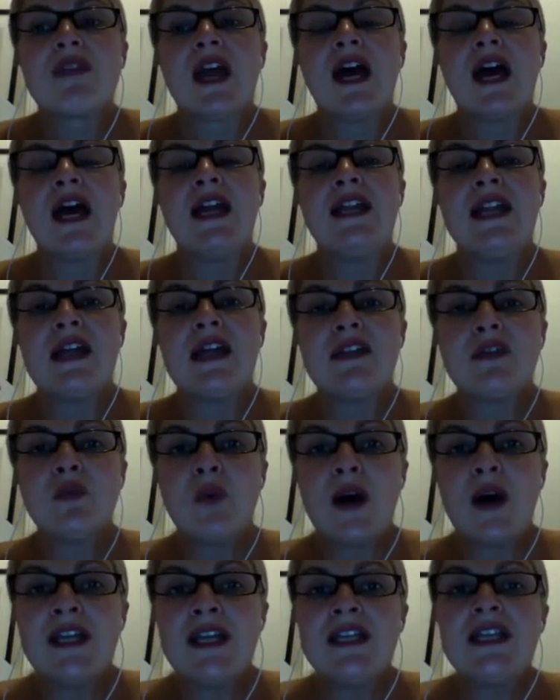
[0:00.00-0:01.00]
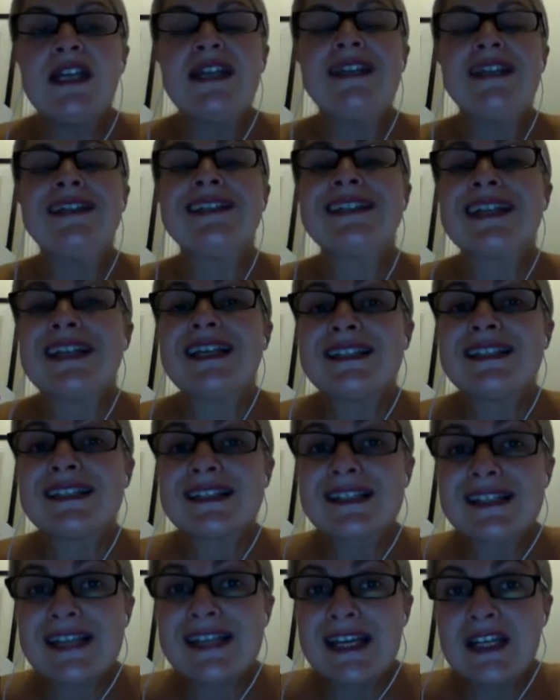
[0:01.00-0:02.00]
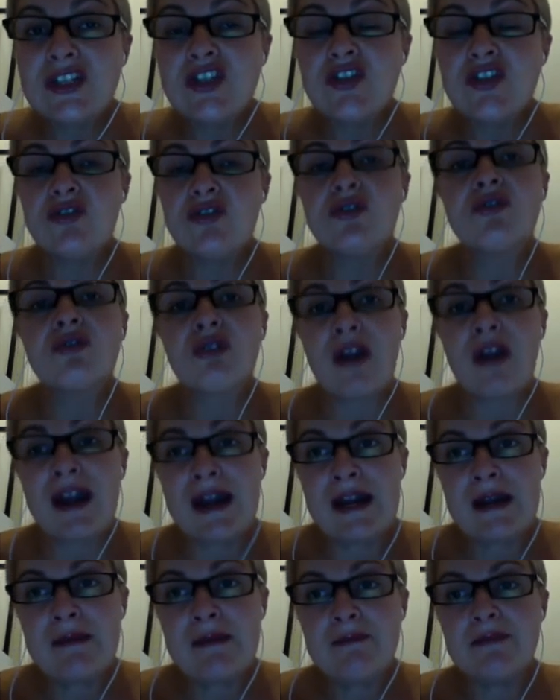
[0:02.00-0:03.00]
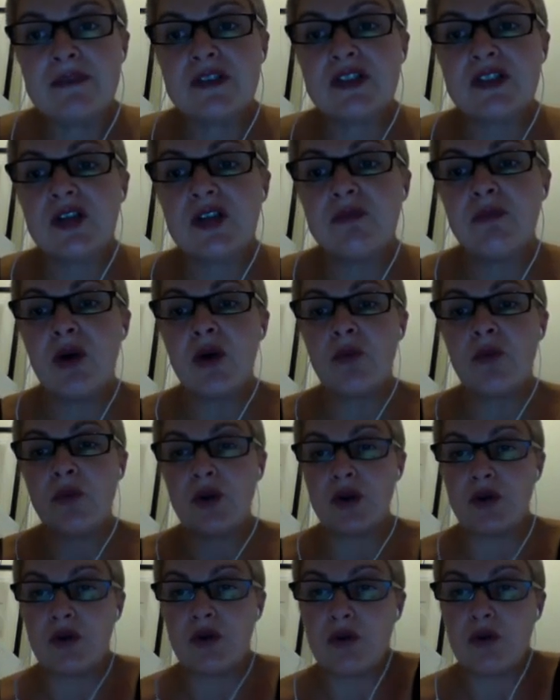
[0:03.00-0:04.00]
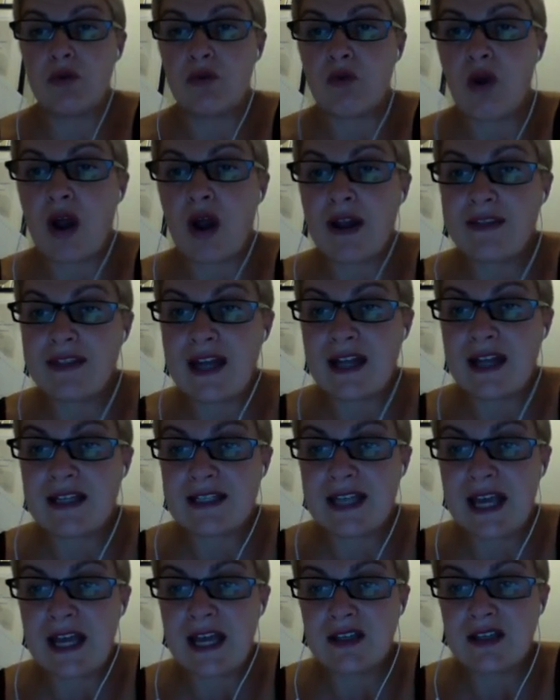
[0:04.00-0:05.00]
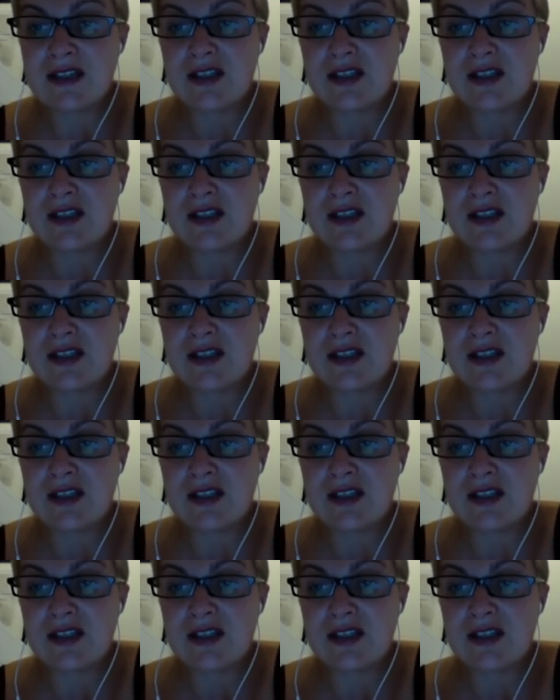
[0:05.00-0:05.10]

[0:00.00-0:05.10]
Another one is Schedugram, so you might want to write that down.